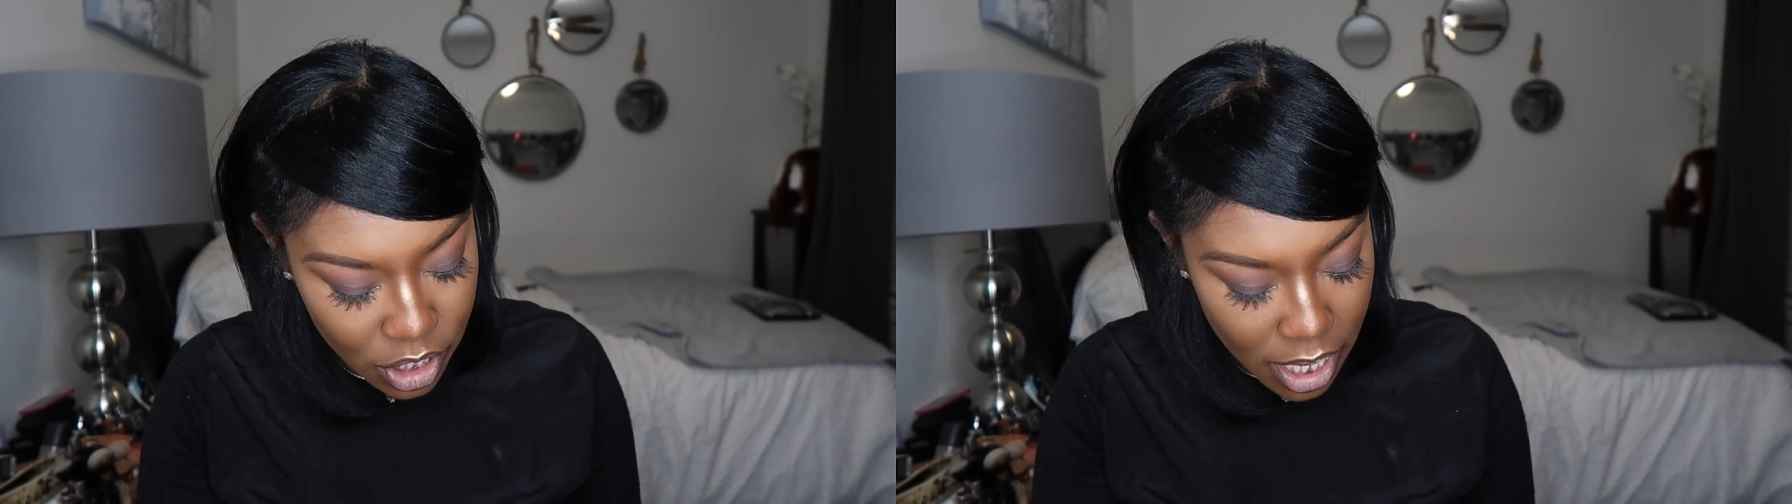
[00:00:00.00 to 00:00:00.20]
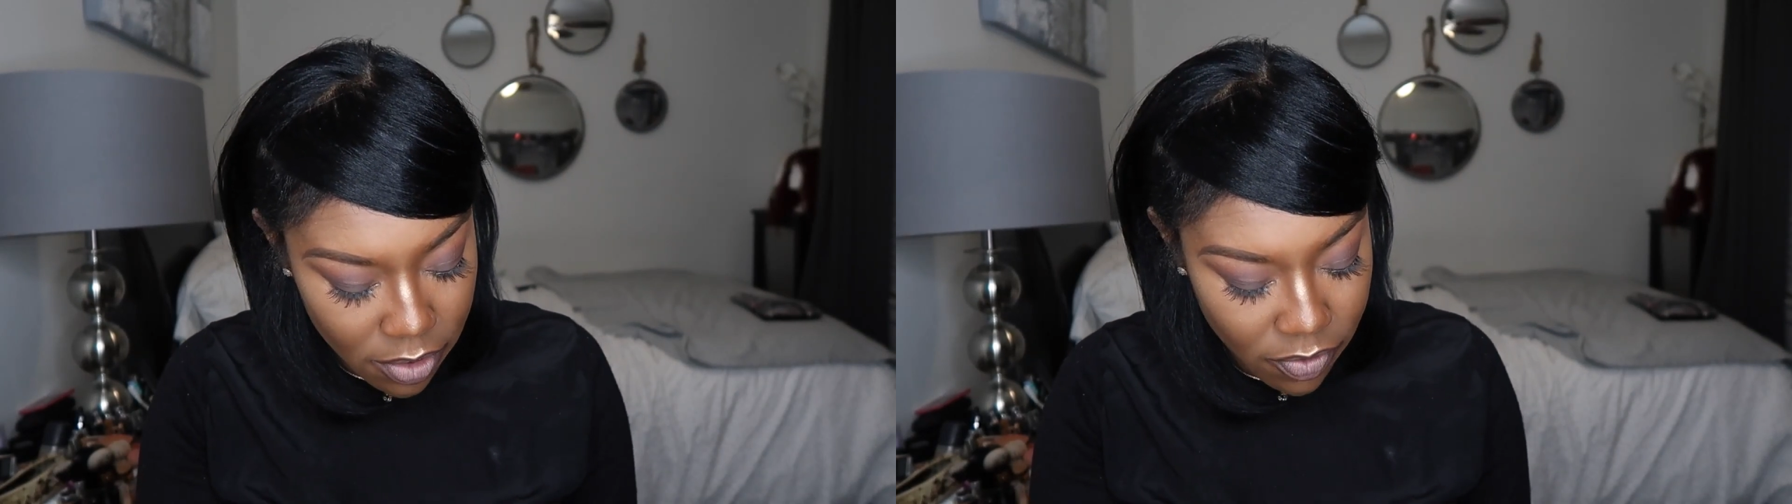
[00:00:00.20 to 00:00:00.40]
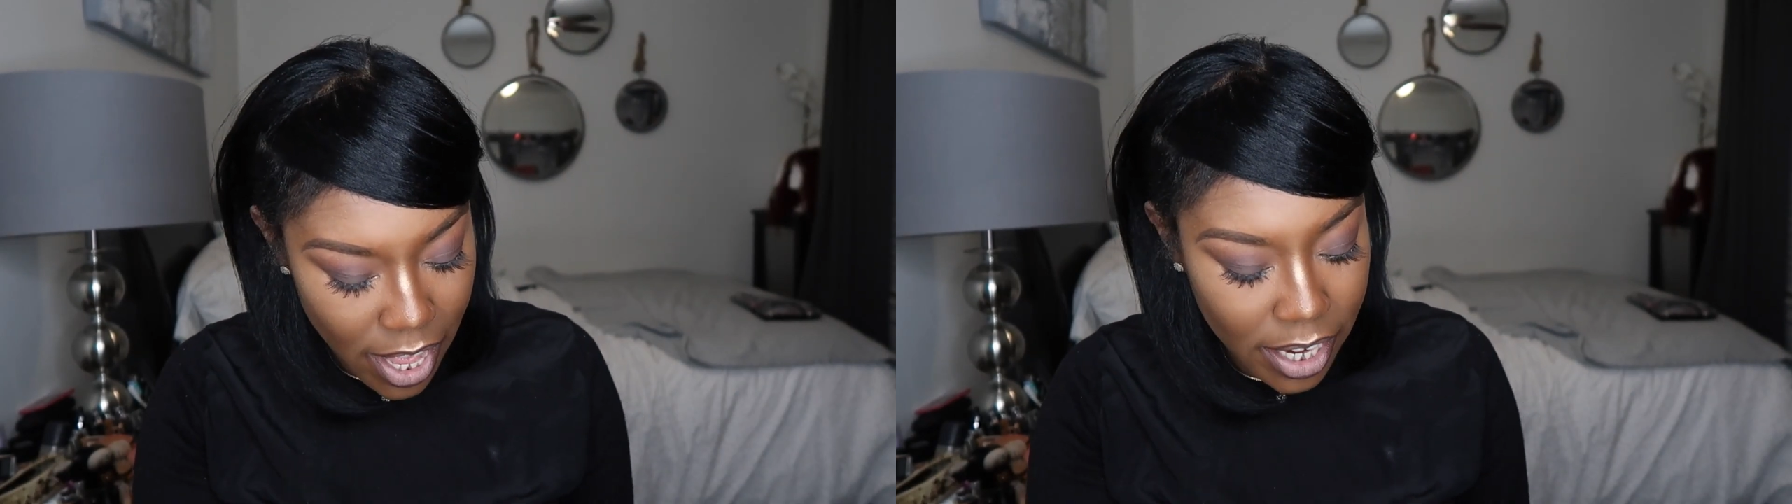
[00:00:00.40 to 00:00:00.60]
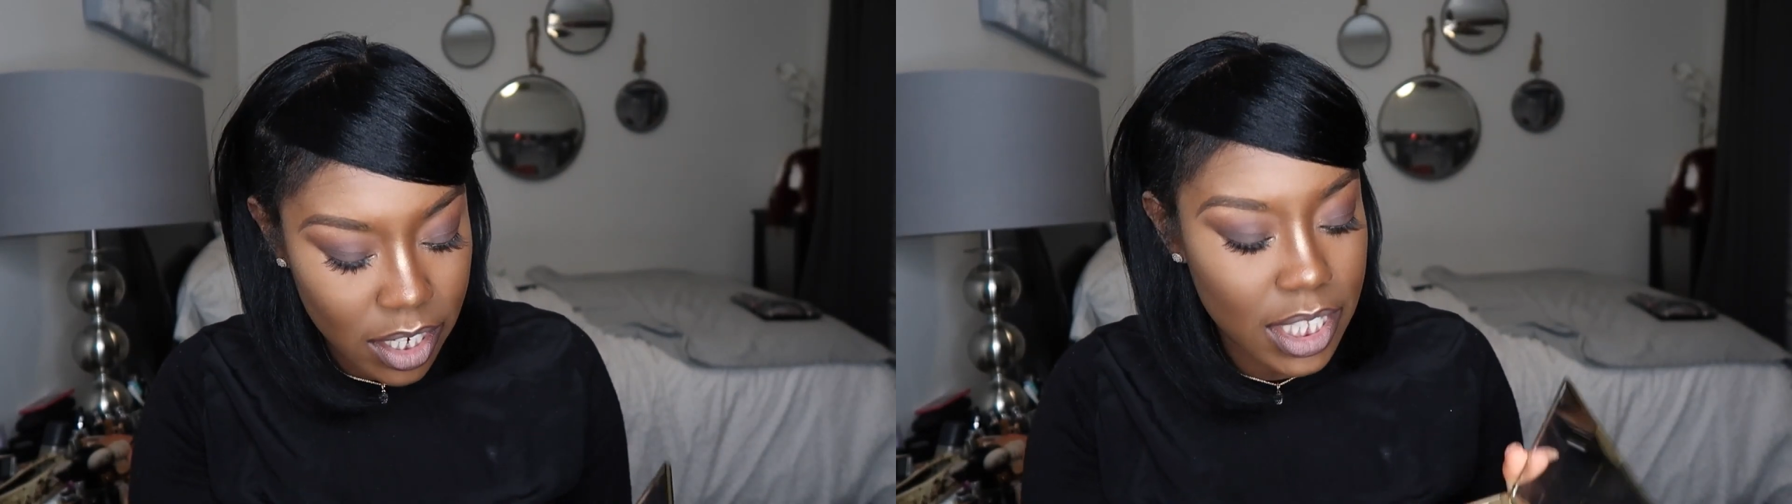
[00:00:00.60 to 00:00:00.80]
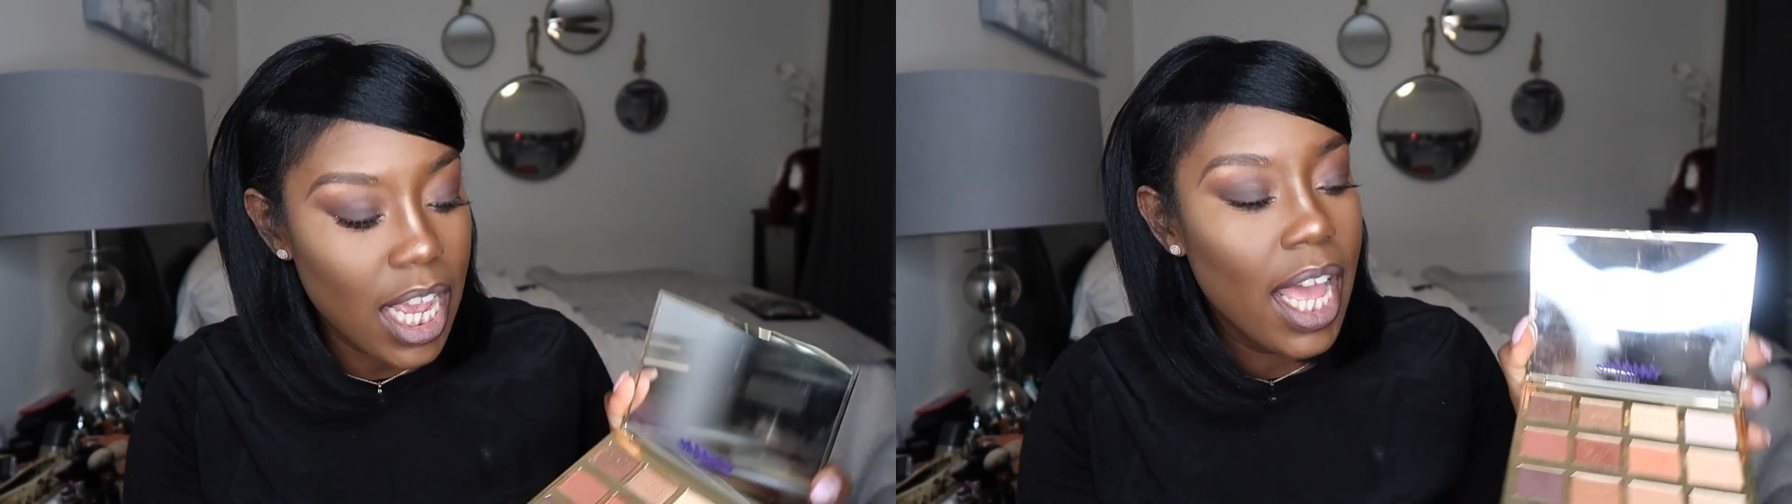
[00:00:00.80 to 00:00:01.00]
shade
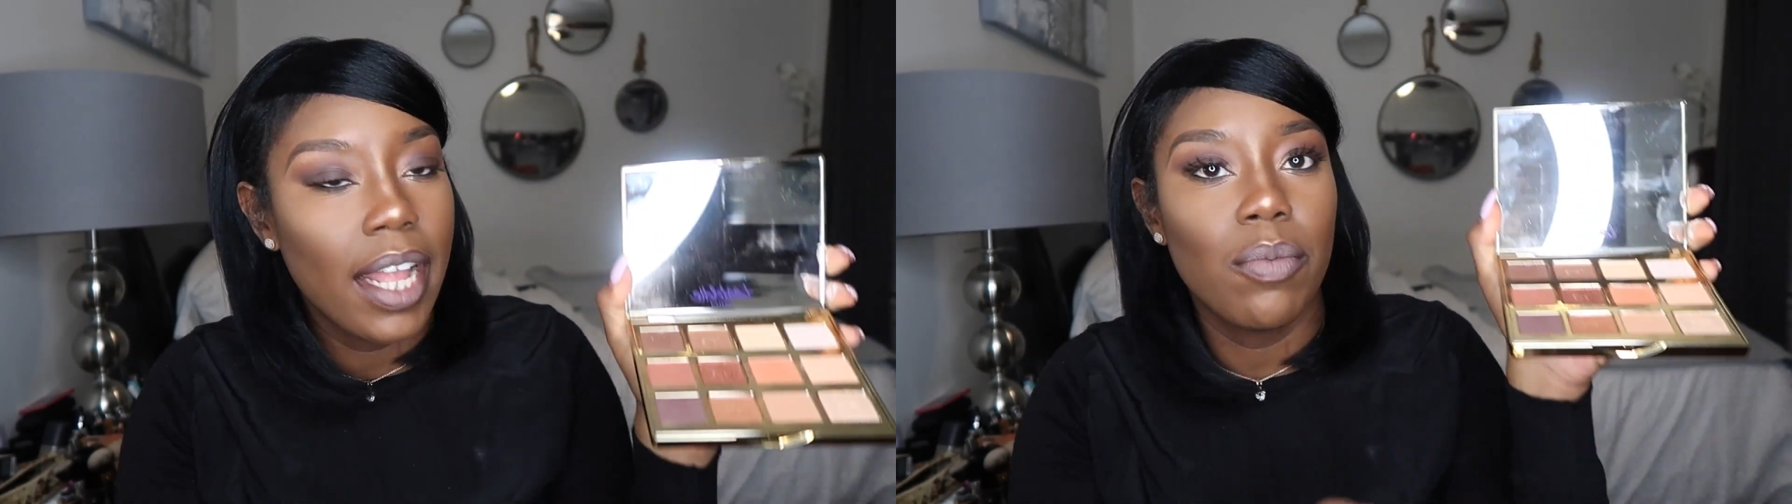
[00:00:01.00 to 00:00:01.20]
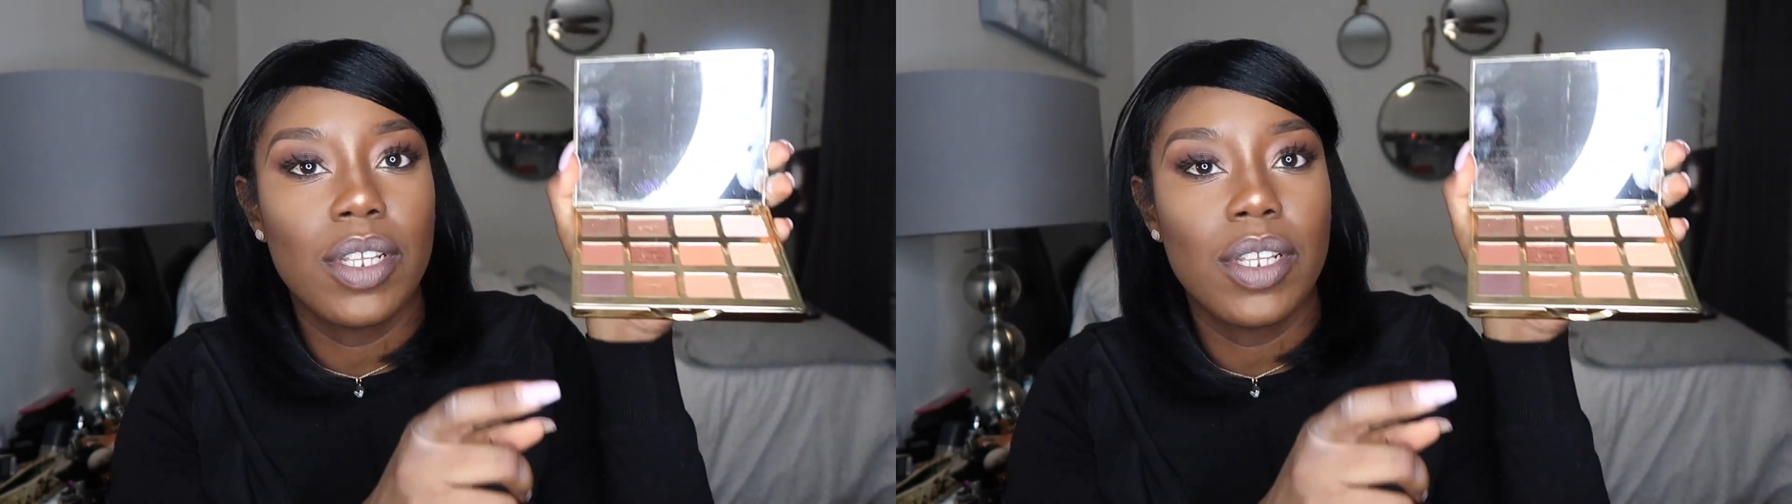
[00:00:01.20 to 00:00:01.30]
Fireside,